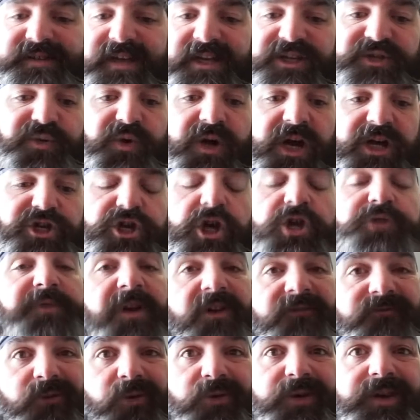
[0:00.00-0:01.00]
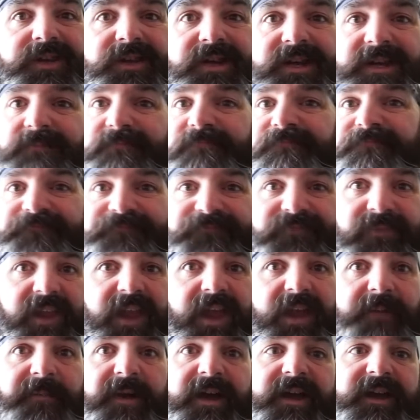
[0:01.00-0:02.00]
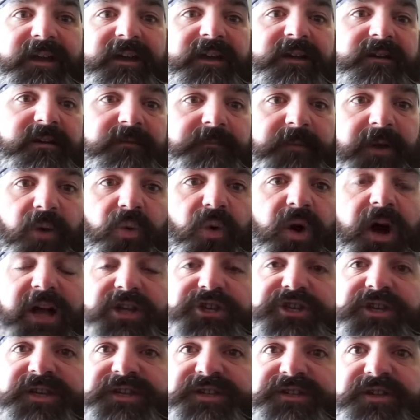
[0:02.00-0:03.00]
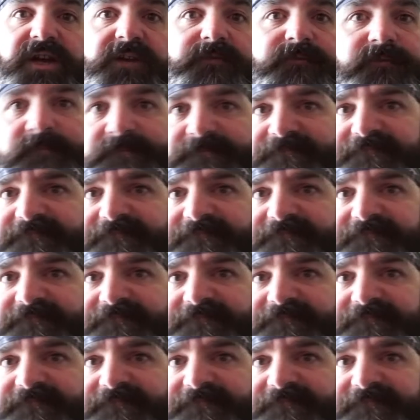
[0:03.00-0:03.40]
that's where I charge my phone at night and my watch and stuff.